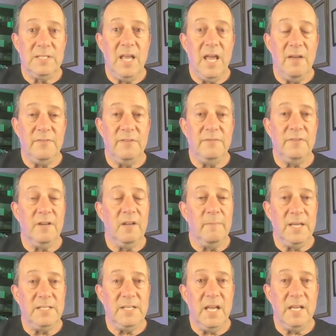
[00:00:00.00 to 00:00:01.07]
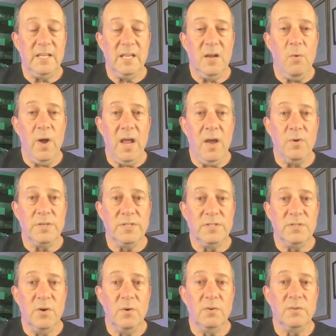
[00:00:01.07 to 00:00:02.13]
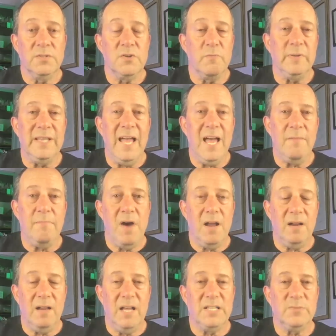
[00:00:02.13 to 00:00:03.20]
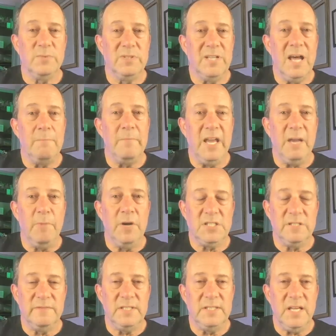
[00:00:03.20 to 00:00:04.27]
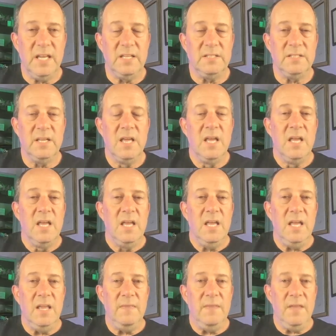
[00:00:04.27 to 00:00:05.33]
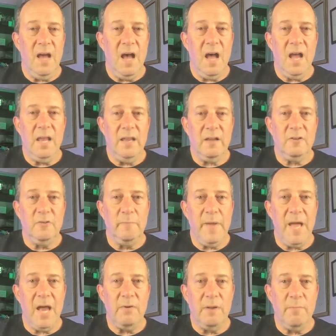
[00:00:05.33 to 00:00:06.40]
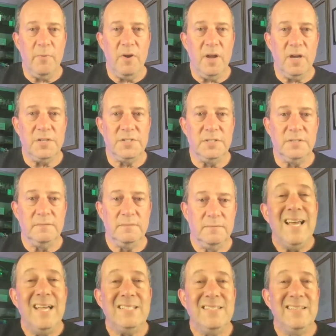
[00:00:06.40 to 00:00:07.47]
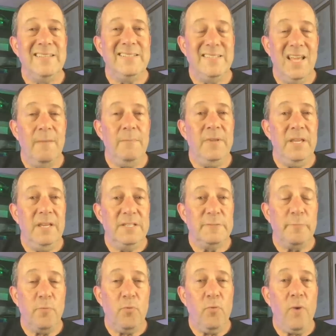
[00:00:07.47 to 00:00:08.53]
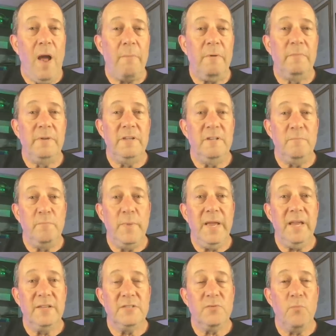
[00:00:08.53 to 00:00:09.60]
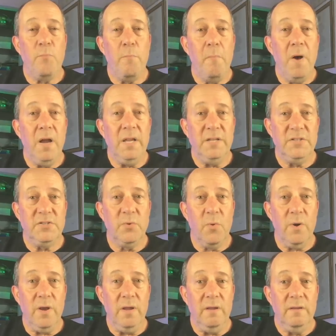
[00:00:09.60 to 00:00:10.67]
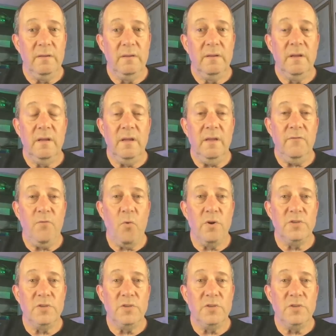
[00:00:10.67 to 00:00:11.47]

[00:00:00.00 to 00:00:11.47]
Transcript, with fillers: left if they're going to make 10 gigawatt hours in total. So Plaid Model S will not make much of a dent in the high nickel battery production. Tesla Semi is probably the biggest money story for